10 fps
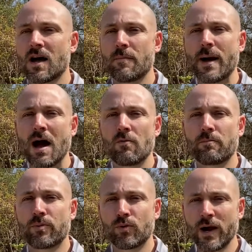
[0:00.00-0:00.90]
about
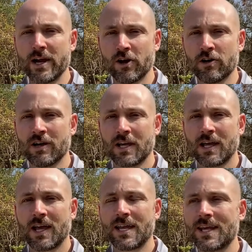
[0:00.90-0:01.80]
prayer
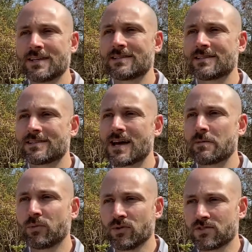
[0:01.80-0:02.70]
and his
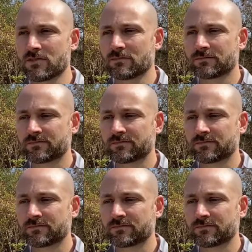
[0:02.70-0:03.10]
disciples.